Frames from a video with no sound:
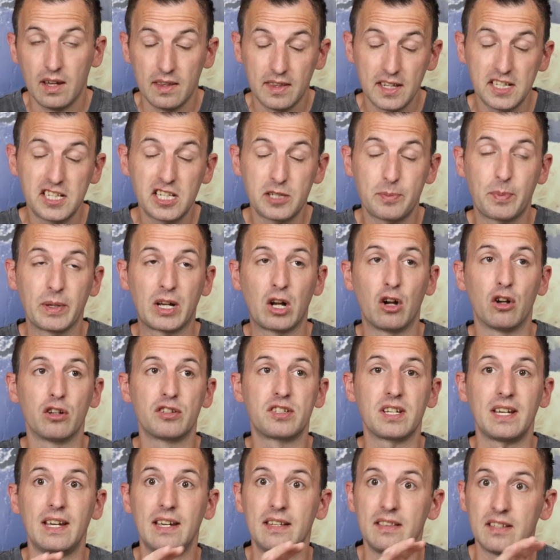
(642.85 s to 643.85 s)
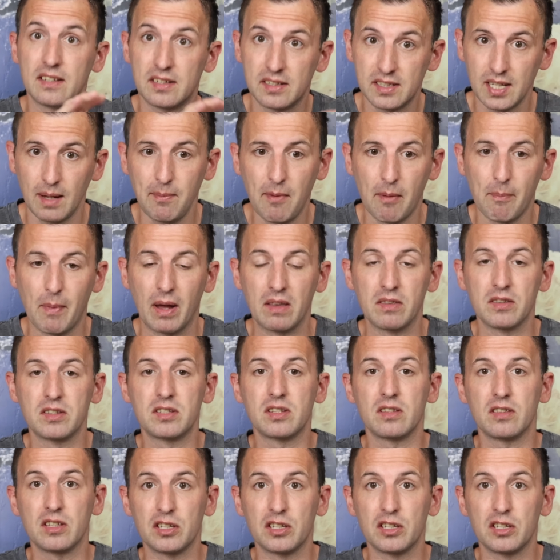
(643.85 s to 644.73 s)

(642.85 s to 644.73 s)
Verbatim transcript: This is because in the summer months,